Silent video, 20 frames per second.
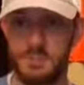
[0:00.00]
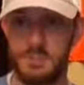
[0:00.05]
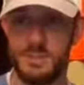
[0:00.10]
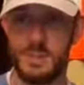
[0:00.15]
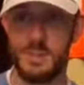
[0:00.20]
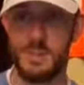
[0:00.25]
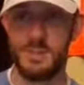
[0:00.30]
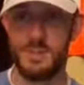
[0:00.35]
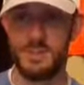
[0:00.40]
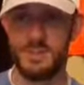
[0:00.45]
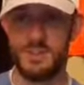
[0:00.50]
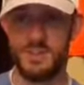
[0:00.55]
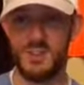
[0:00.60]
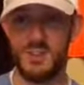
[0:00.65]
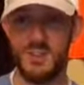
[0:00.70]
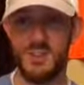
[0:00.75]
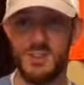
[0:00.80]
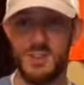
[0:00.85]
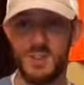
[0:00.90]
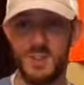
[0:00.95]
Darius,
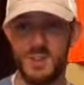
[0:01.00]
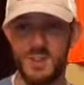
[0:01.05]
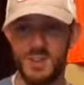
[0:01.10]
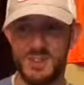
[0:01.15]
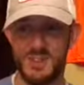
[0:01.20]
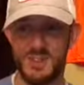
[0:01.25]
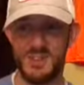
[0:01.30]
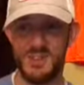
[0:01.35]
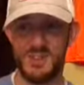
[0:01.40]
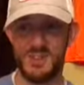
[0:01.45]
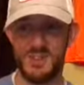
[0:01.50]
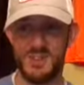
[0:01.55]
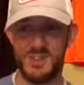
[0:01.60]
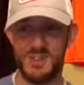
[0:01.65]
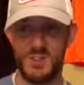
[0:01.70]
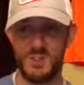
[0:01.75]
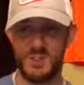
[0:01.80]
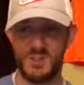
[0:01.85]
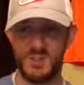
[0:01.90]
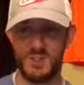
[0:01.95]
you can get one as soon as
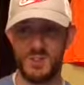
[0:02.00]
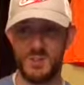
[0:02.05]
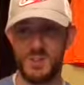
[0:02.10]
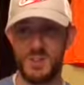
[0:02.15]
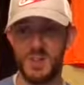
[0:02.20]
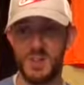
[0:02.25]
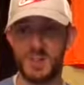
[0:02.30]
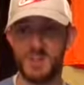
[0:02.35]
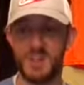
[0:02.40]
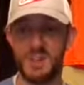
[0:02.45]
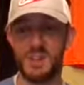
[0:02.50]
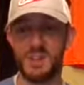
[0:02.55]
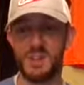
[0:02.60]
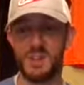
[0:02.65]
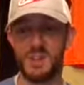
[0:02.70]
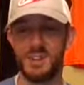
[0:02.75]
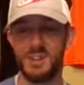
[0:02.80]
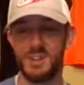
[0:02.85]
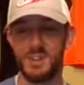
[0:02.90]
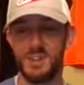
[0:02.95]
you send me your money
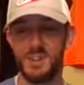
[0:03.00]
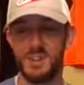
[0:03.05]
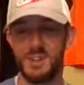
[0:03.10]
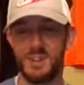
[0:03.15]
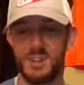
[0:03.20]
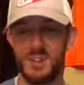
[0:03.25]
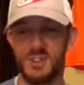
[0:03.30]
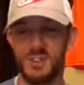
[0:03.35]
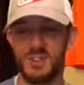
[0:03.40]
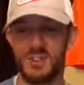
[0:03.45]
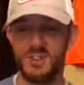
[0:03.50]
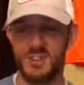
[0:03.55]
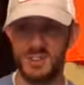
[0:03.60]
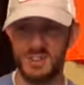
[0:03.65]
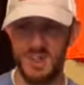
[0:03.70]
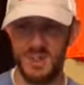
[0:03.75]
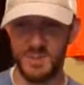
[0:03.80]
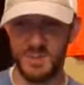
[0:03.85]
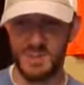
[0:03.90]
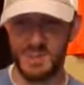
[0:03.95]
and I send it to you.
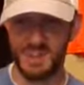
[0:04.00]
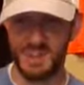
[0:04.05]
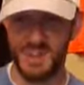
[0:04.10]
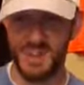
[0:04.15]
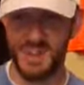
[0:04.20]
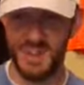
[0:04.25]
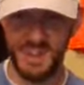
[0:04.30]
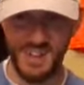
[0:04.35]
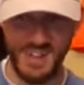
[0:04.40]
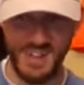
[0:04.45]
How about that?